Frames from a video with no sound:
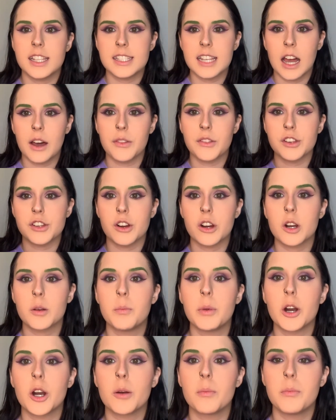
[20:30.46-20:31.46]
down the dark
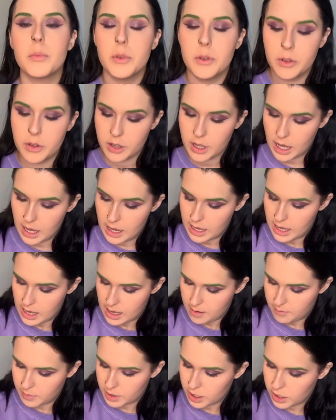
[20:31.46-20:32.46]
purple, I
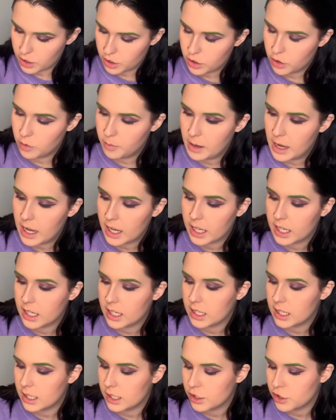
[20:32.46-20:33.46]
am gonna go back
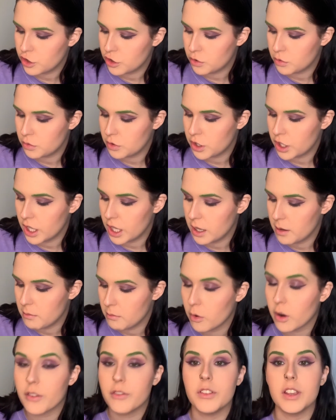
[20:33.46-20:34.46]
in to the
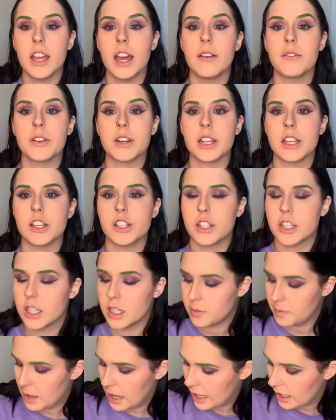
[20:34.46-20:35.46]
Morphe Everyday
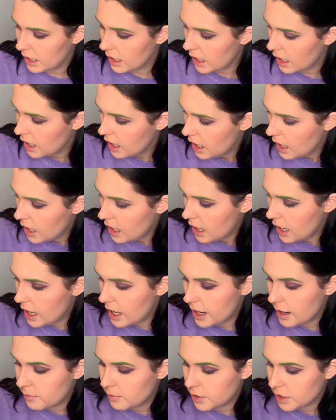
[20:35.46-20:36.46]
Chic palette,
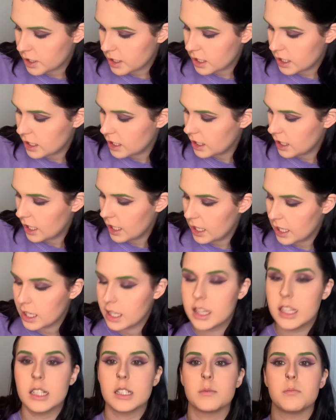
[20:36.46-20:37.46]
and I'm just gonna
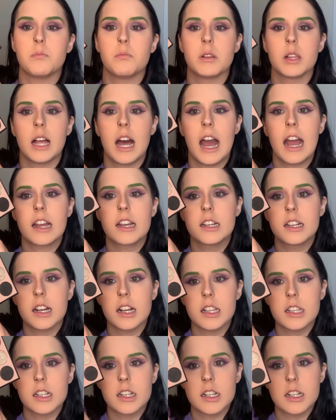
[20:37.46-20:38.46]
take this black
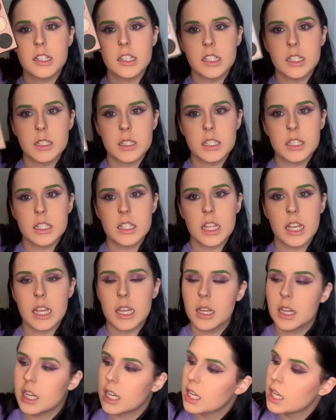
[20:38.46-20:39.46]
color, this
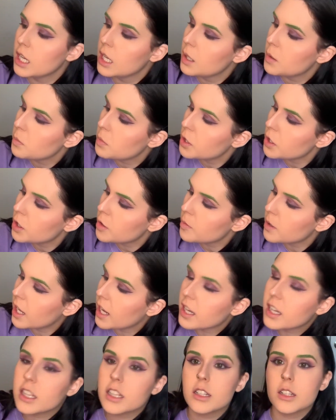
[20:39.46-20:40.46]
like pure
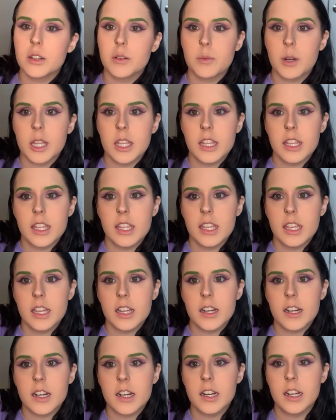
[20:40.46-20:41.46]
black color right
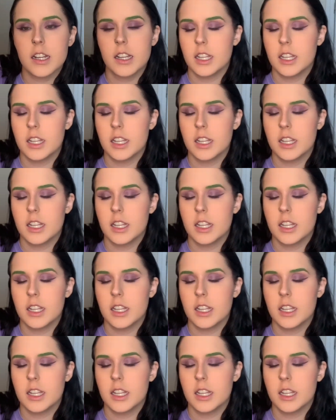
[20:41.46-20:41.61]
here,